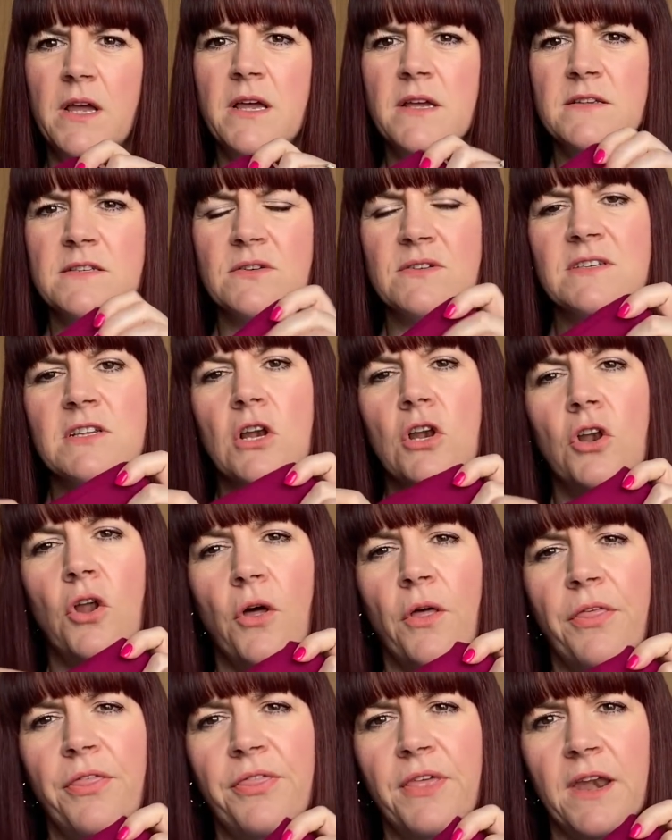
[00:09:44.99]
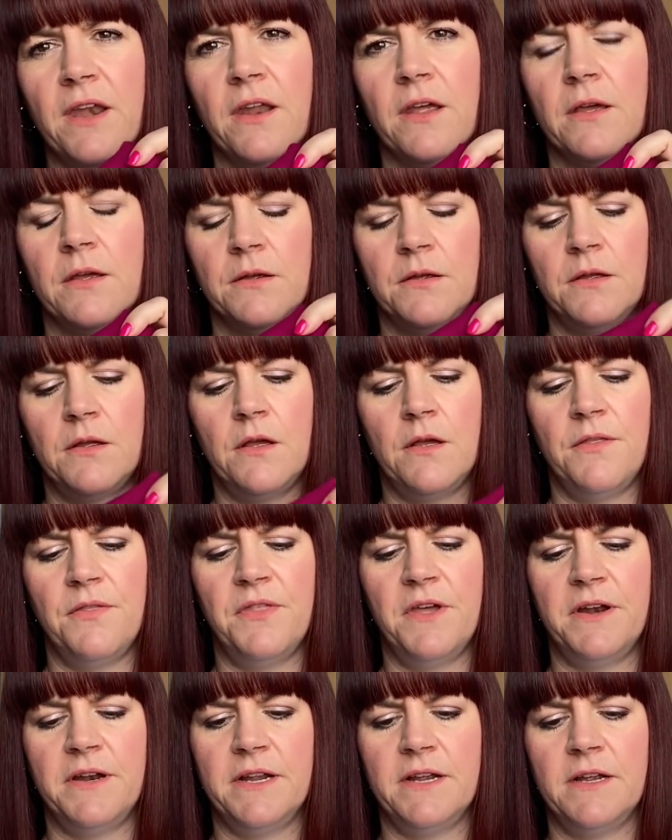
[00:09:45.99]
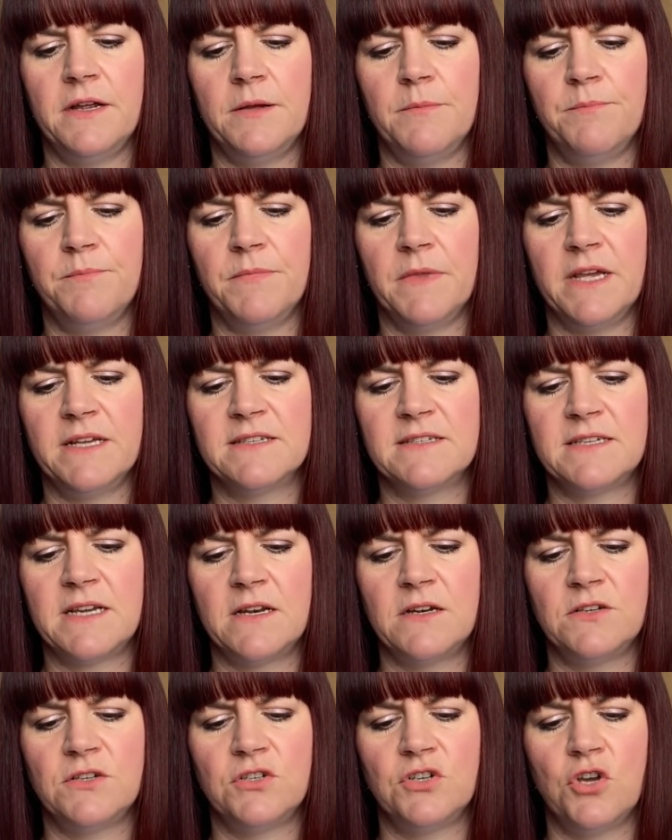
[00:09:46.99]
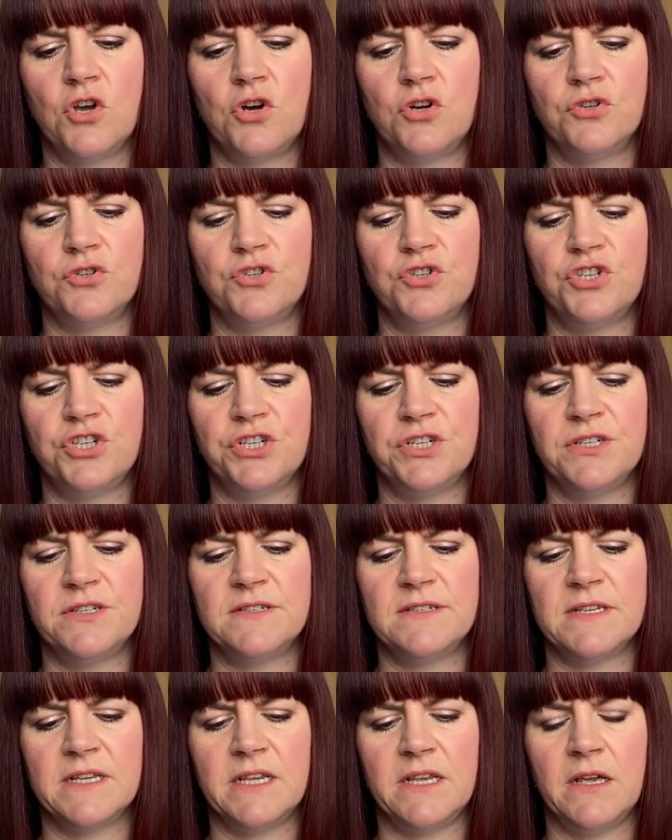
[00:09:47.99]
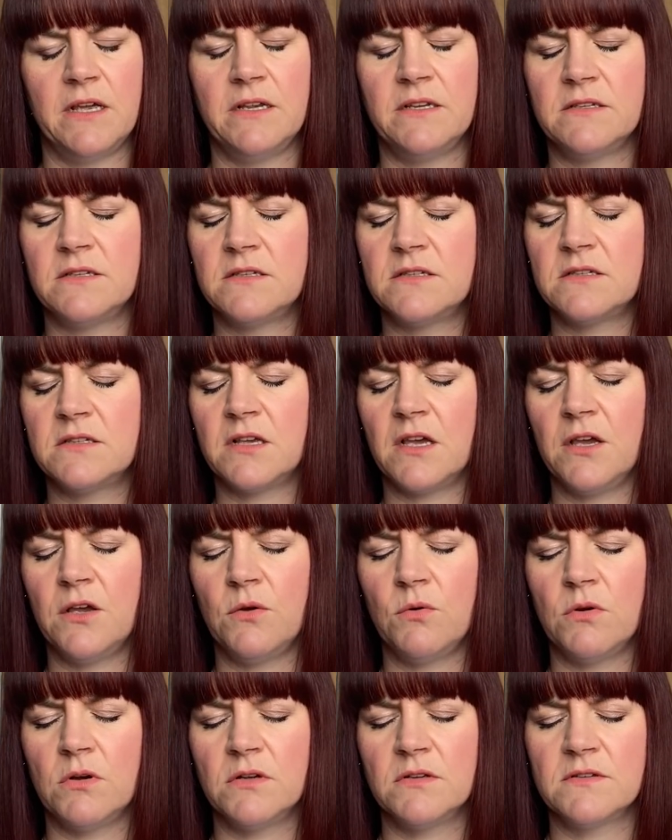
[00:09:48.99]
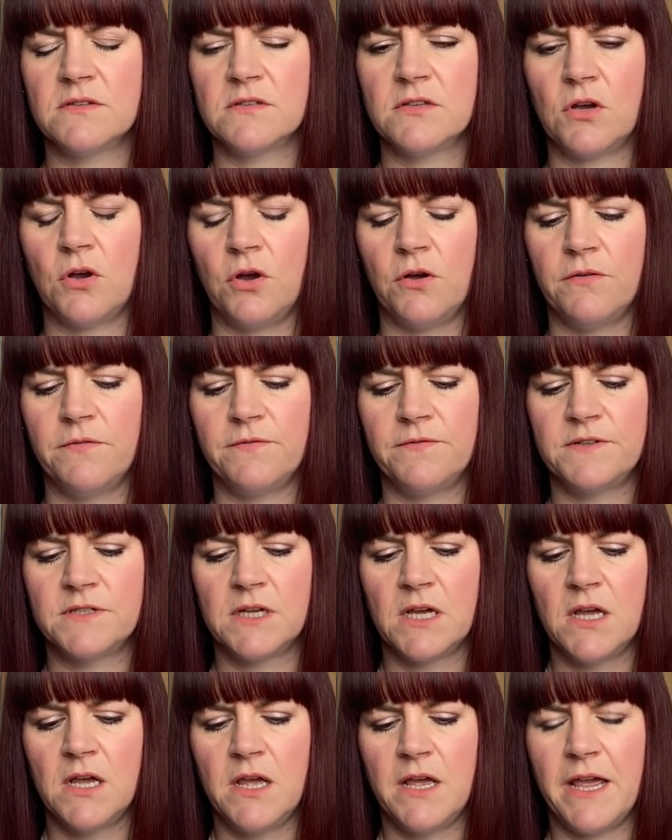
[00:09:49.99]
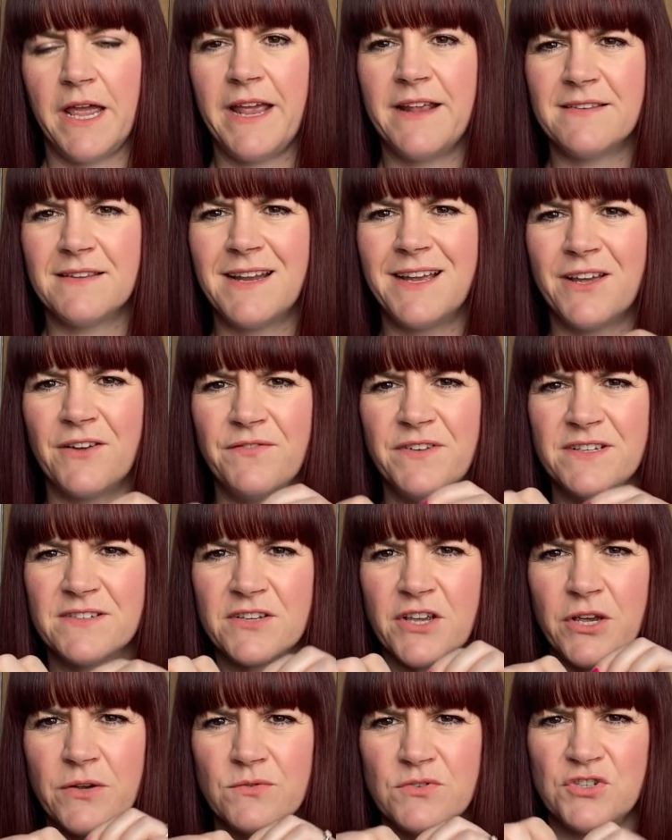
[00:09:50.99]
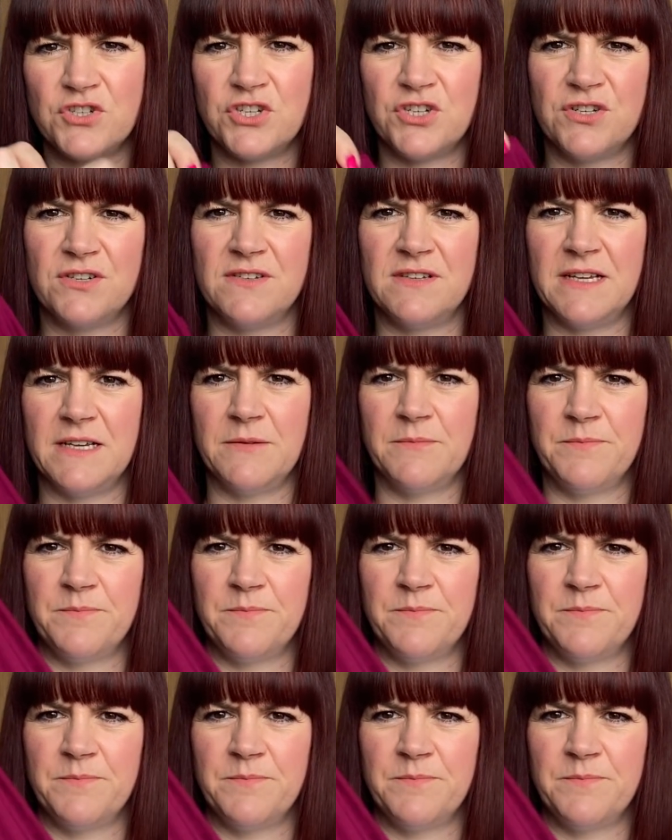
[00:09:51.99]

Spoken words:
So it's a lot thinner than a standard cotton jersey. It's so soft. It's like a viscose jersey.